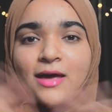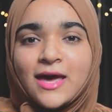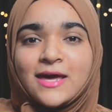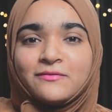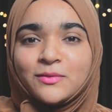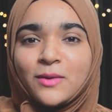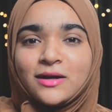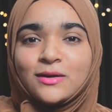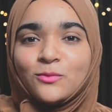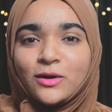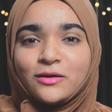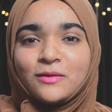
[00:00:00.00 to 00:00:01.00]
Hey everybody,
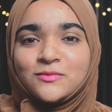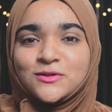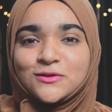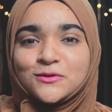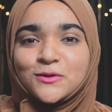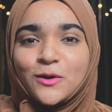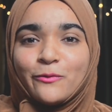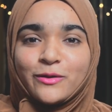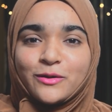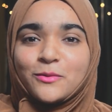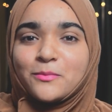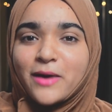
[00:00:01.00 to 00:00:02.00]

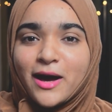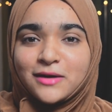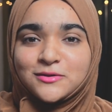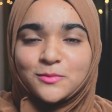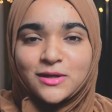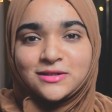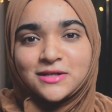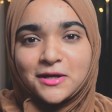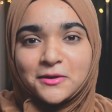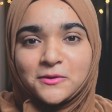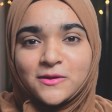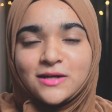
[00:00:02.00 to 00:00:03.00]
welcome back to my
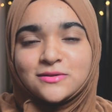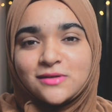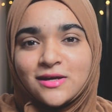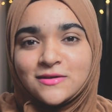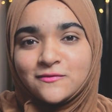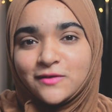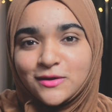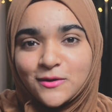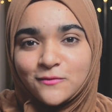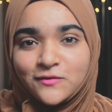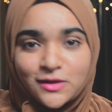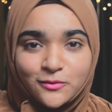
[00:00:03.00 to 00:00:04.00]
channel. In today's video,
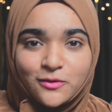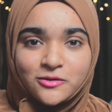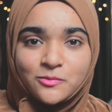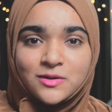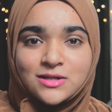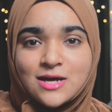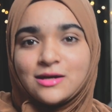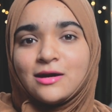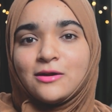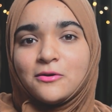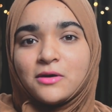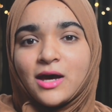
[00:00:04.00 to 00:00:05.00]
we are going to be taking a
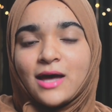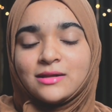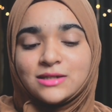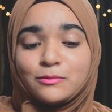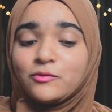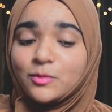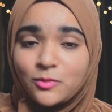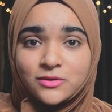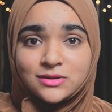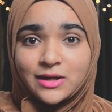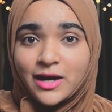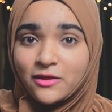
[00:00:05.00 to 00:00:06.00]
look at some of the books
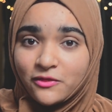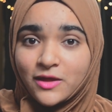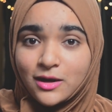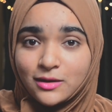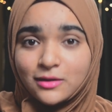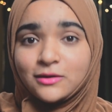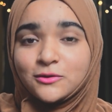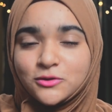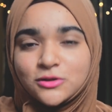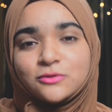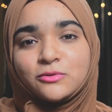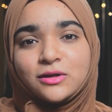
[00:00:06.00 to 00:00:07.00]
that I think you
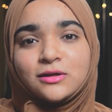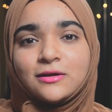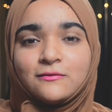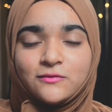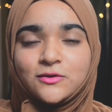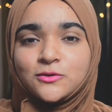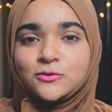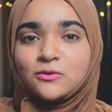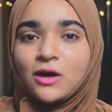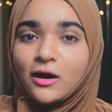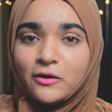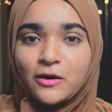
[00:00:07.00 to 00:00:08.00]
should read if you
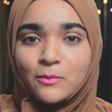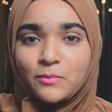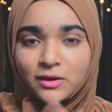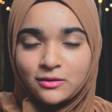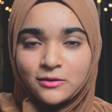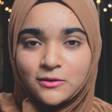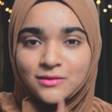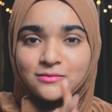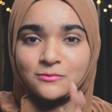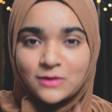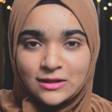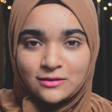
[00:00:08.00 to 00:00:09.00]
are a beginner
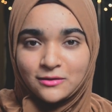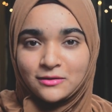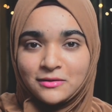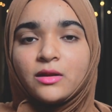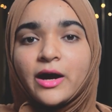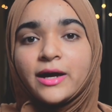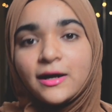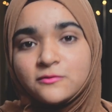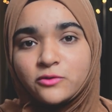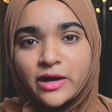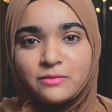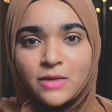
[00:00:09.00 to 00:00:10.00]
reader. I have
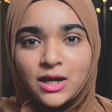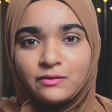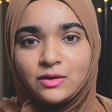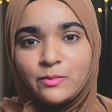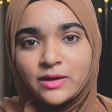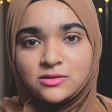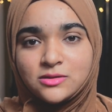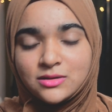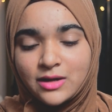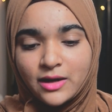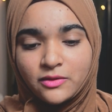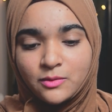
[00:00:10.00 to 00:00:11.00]
tried my level best to
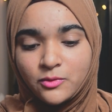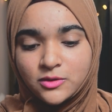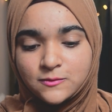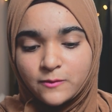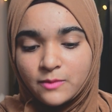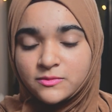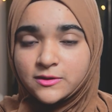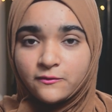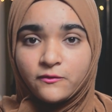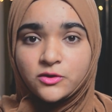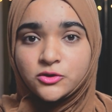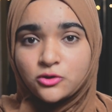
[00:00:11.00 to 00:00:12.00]
select the books from
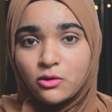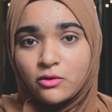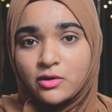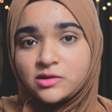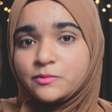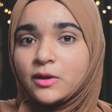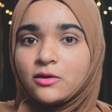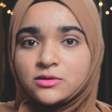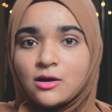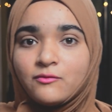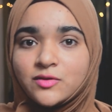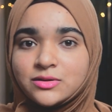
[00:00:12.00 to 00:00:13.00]
different genres because
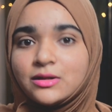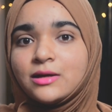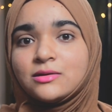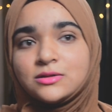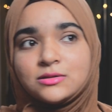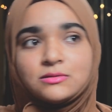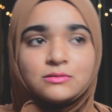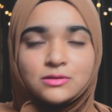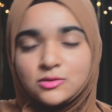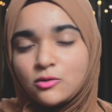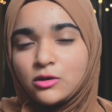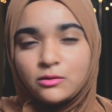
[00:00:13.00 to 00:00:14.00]
obviously
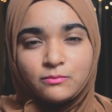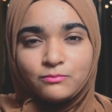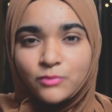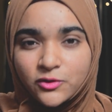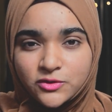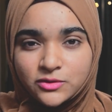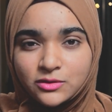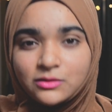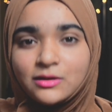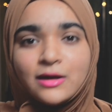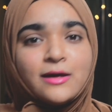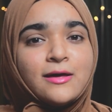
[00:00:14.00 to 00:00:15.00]
it's all
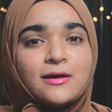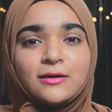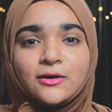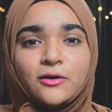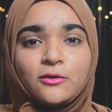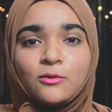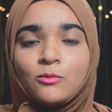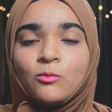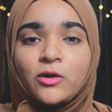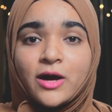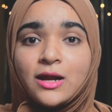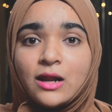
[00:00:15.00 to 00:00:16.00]
personal. You know,
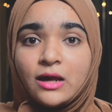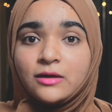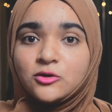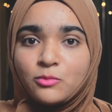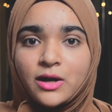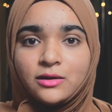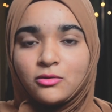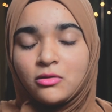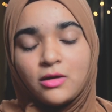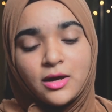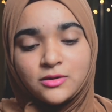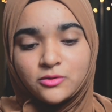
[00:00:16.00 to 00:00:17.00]
what I like, you might not
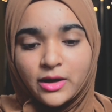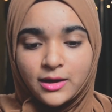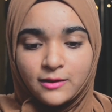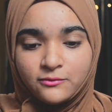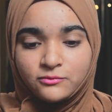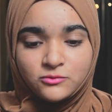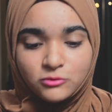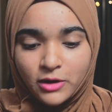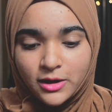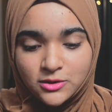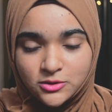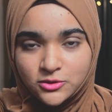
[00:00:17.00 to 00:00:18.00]
like, so I have
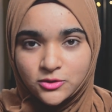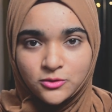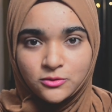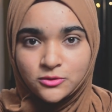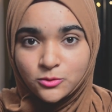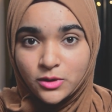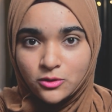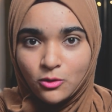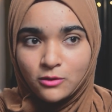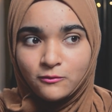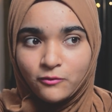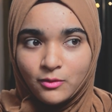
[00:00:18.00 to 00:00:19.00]
tried to do it
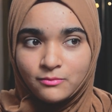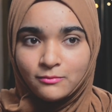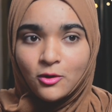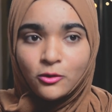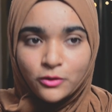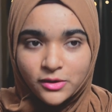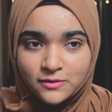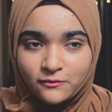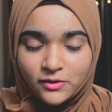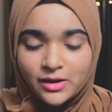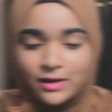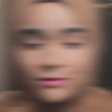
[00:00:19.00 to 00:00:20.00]
all from all the
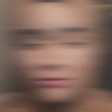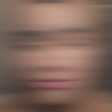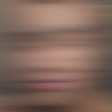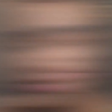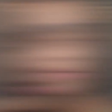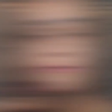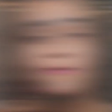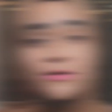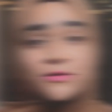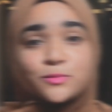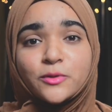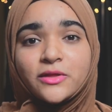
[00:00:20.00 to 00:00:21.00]
different angles. The
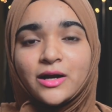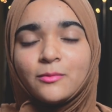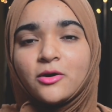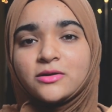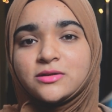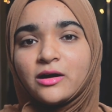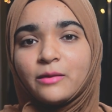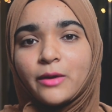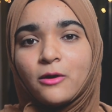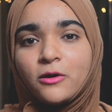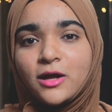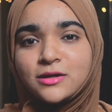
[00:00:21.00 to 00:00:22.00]
first book that I'm going to talk
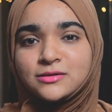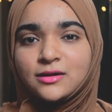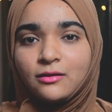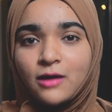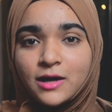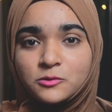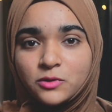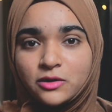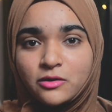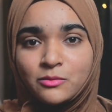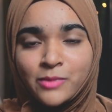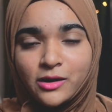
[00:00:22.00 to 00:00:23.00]
about is The Kite
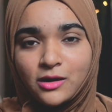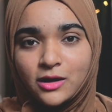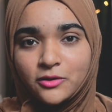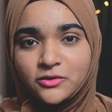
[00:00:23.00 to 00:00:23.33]
Runner by Ayesha